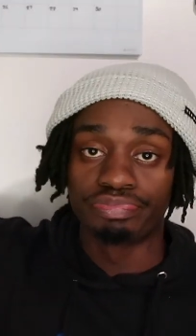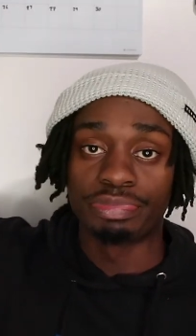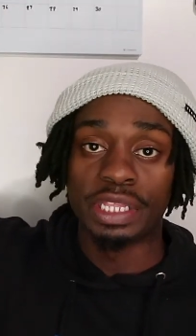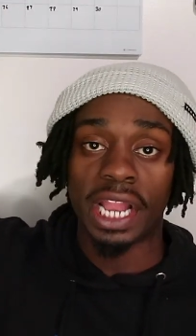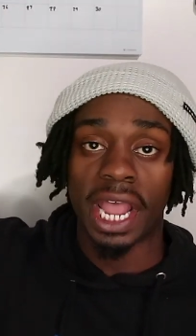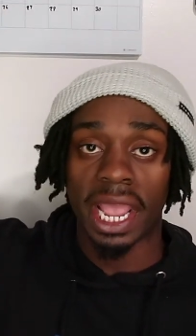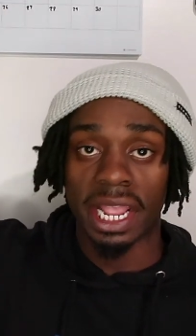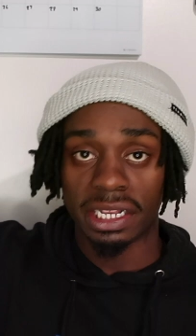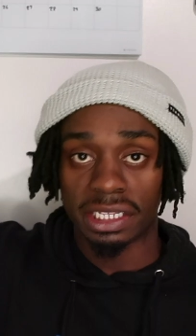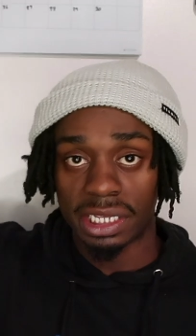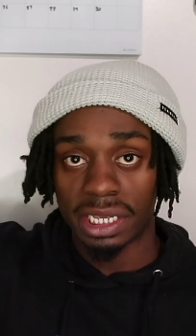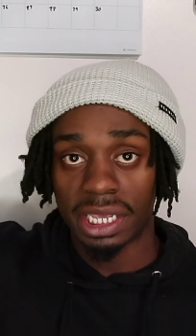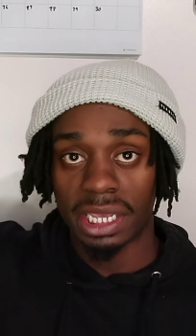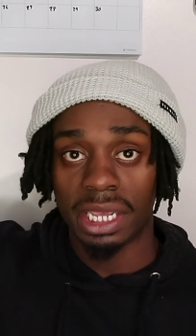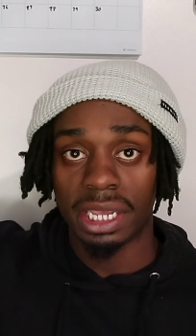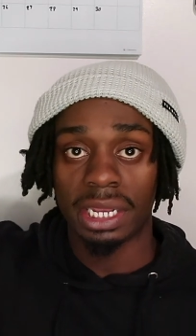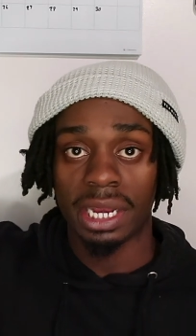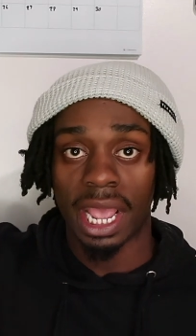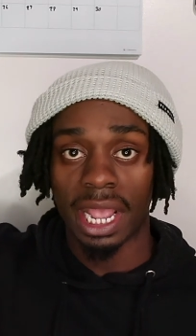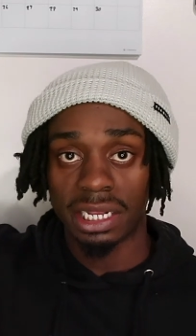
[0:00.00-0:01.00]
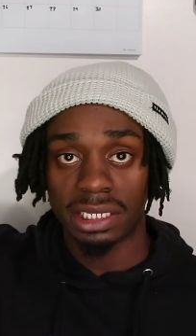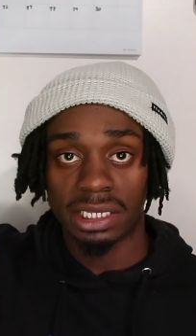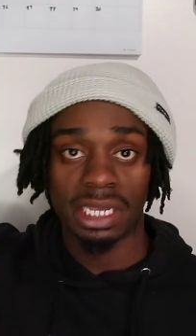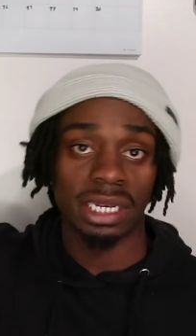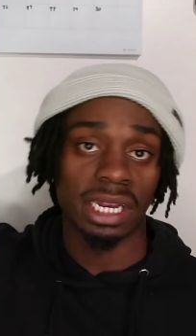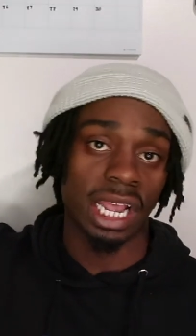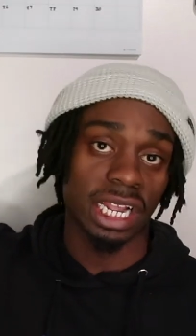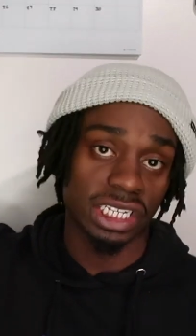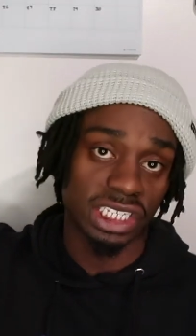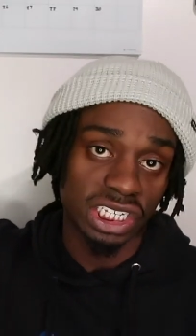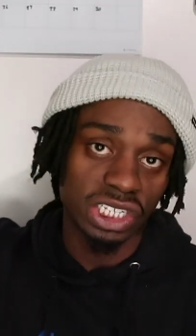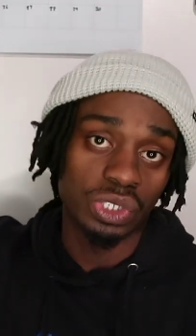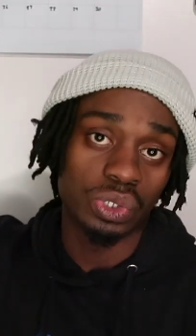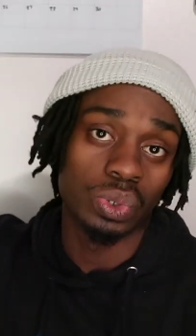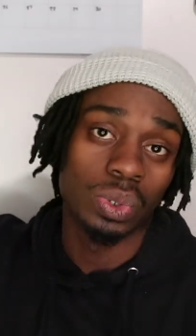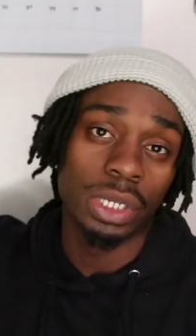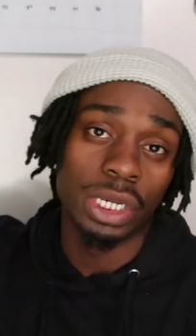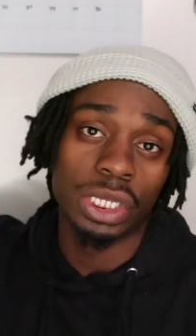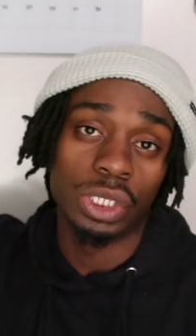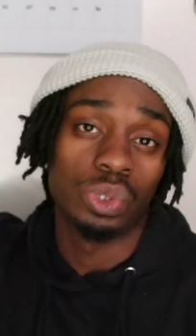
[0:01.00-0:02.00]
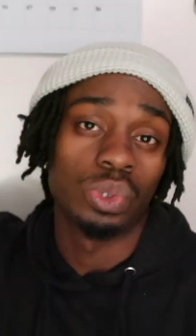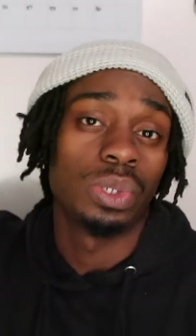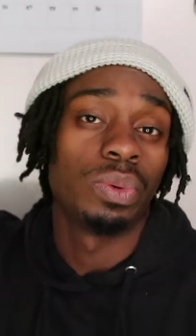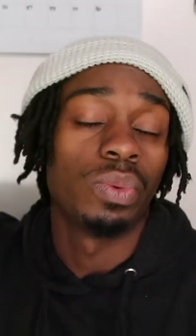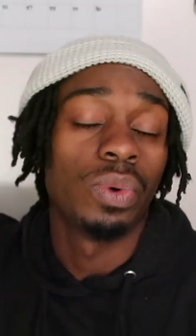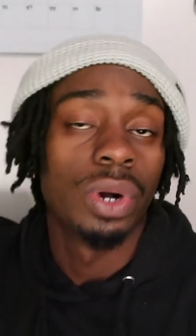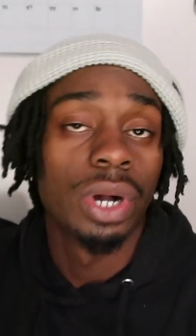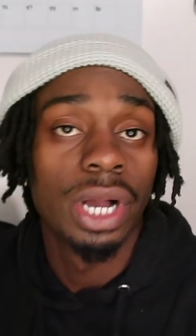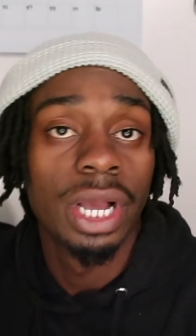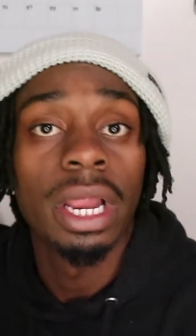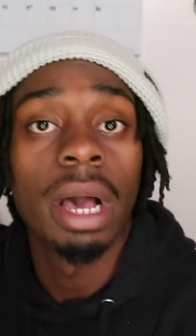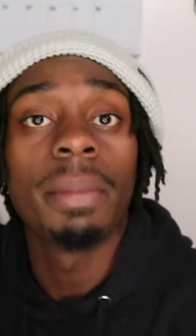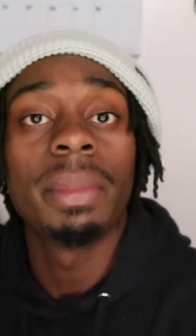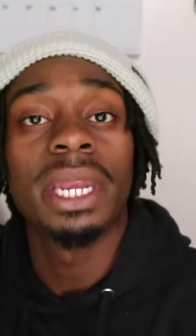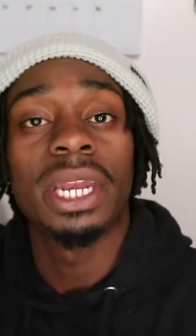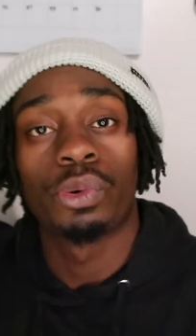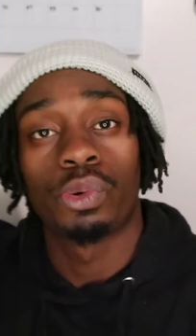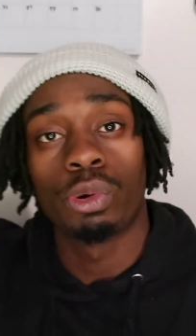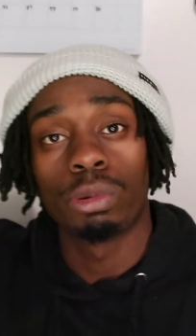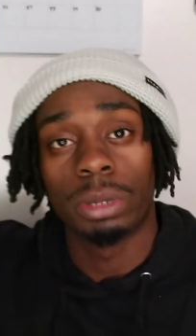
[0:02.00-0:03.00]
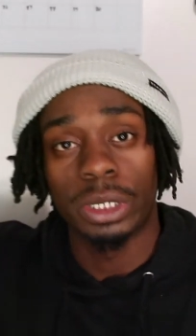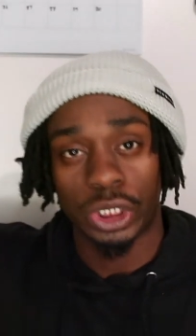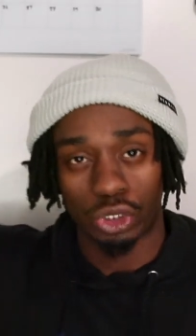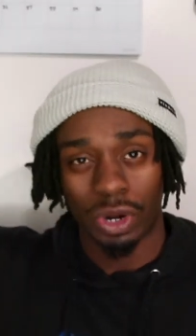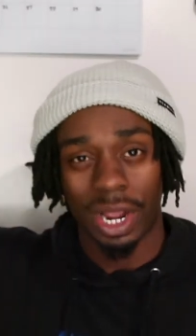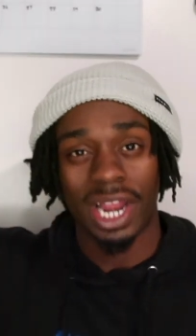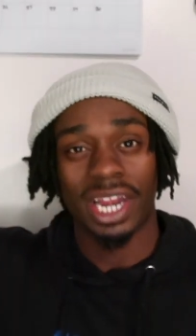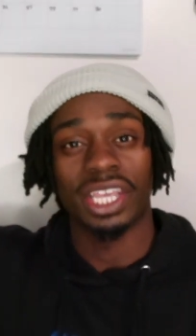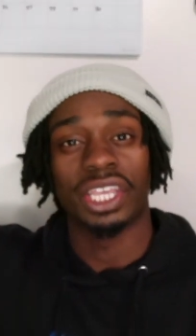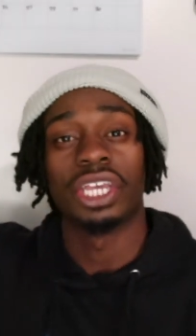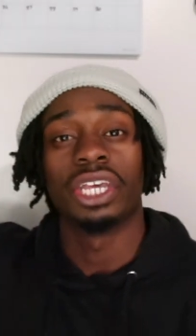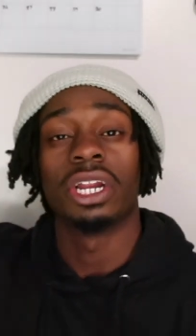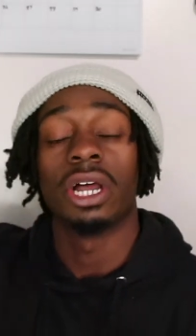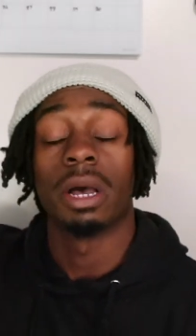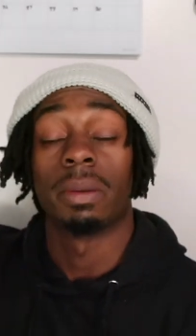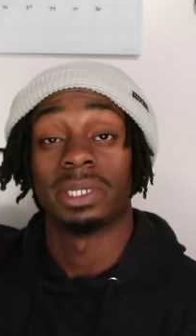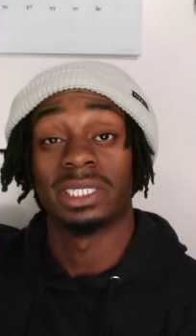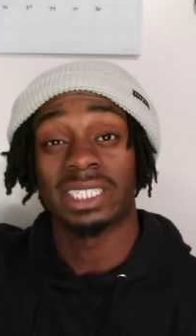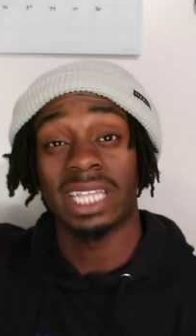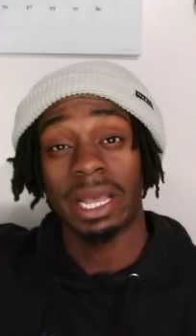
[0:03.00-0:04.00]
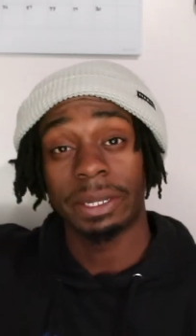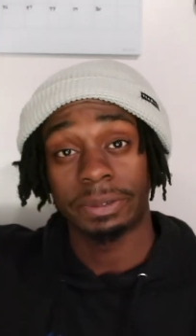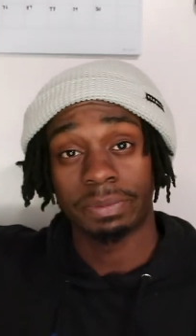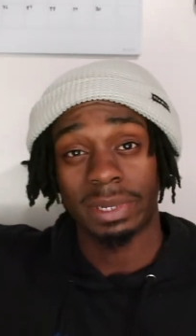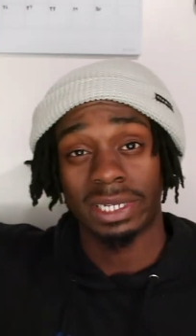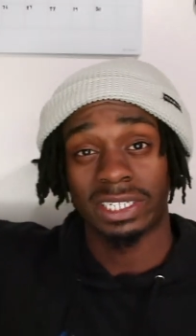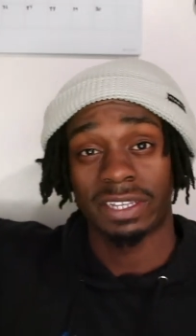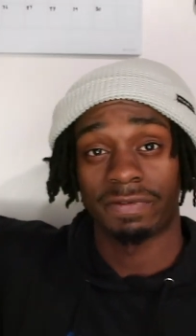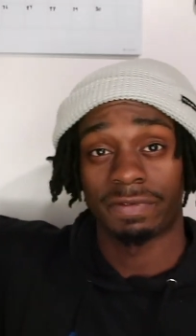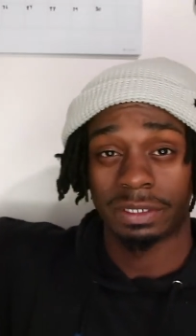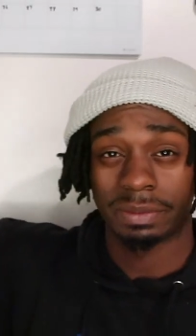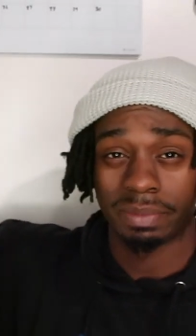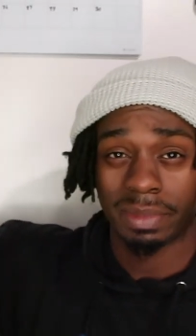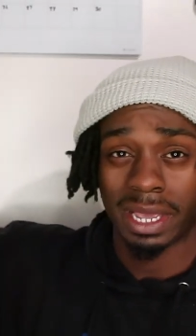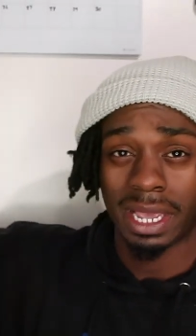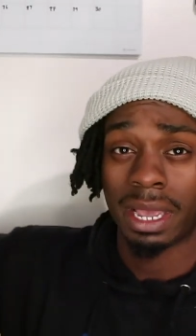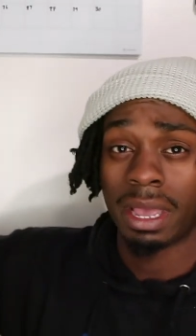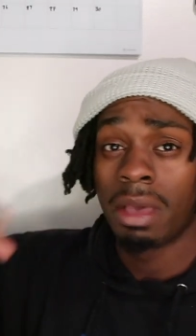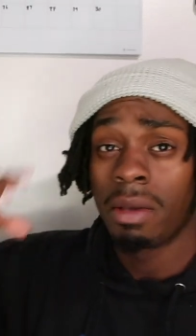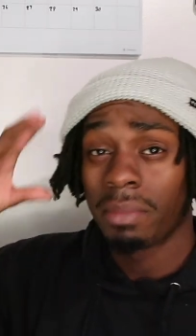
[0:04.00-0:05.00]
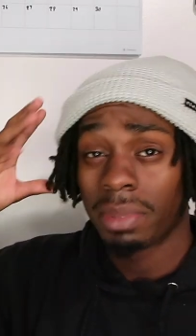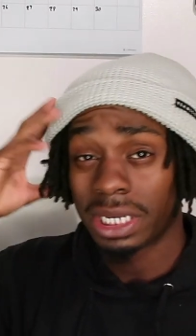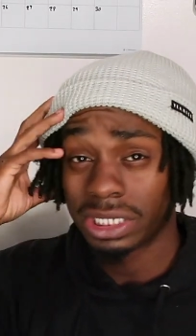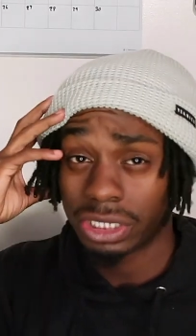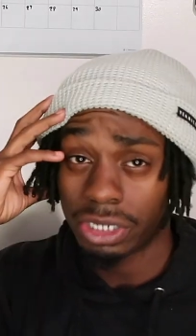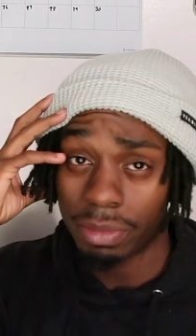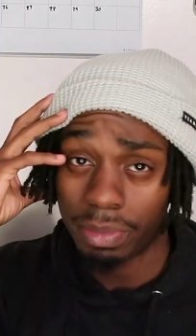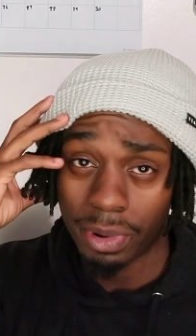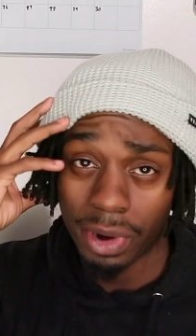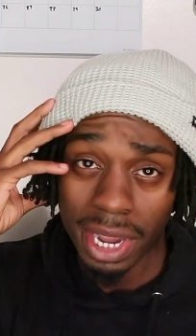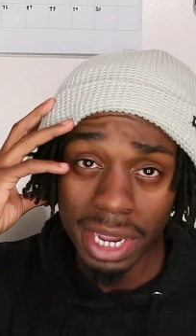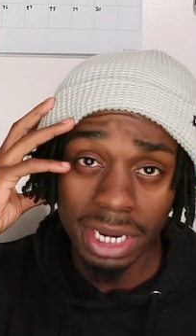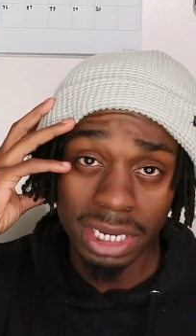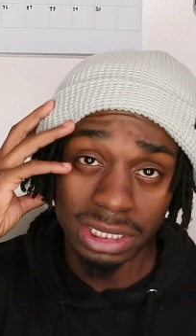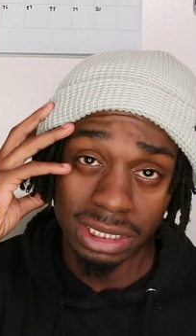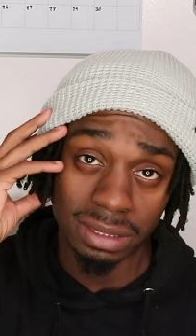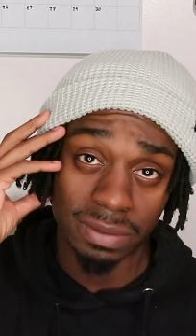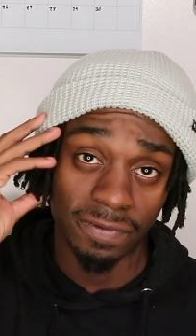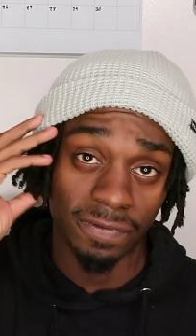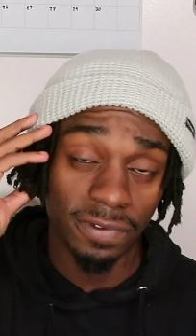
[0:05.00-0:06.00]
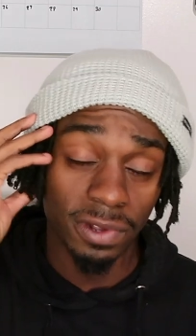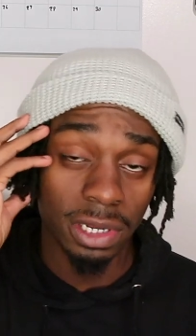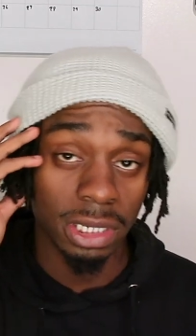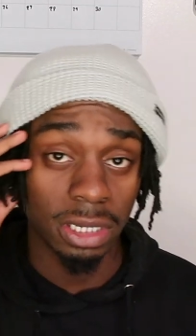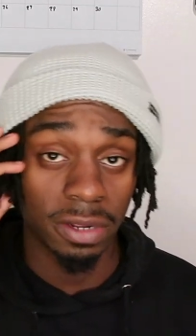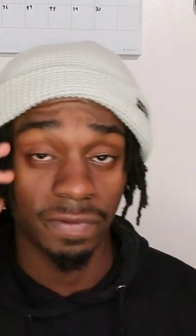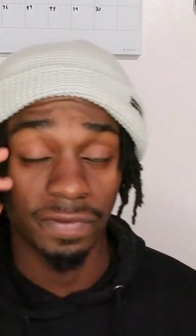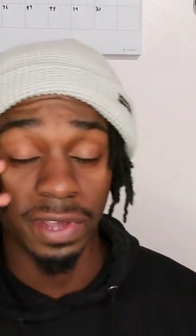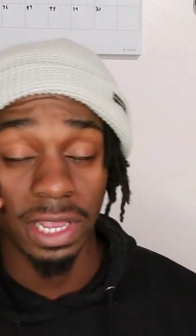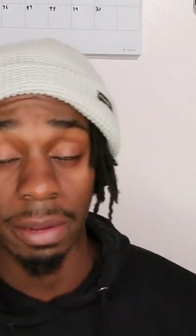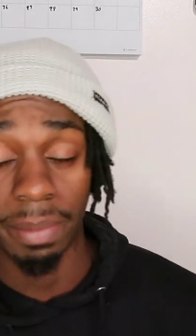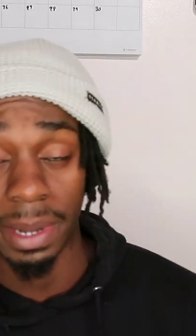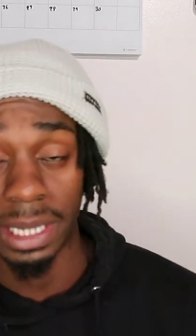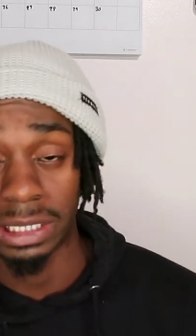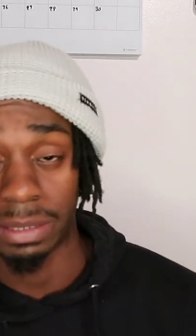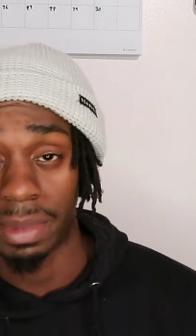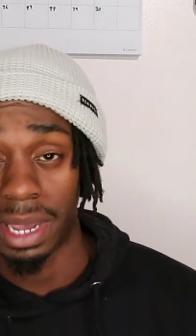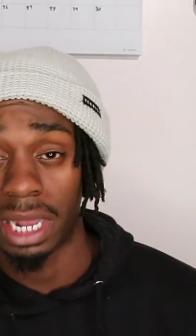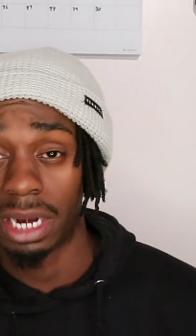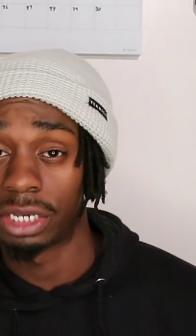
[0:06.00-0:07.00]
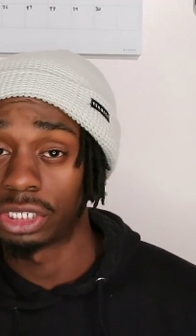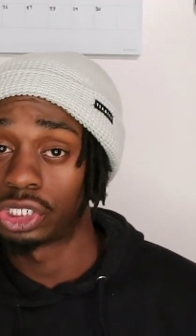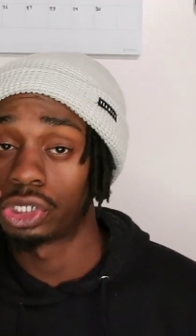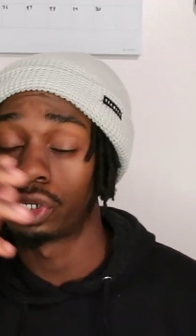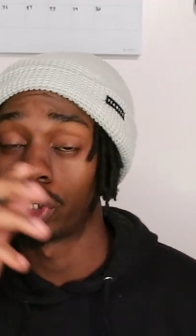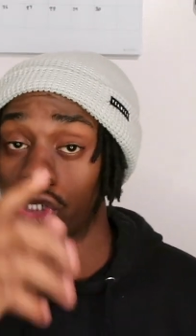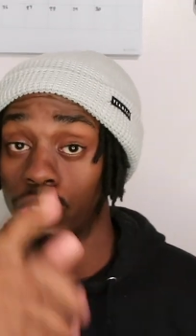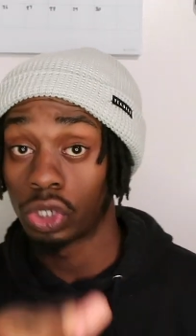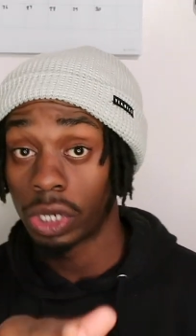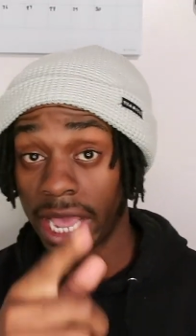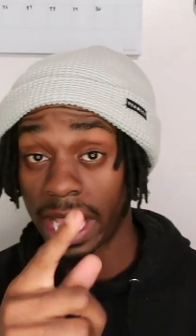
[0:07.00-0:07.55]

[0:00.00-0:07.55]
19, 18, 19, 20, 21. I'm in the group just trying to get up. Establish myself as a man. Because your brain doesn't fully develop as a man until you're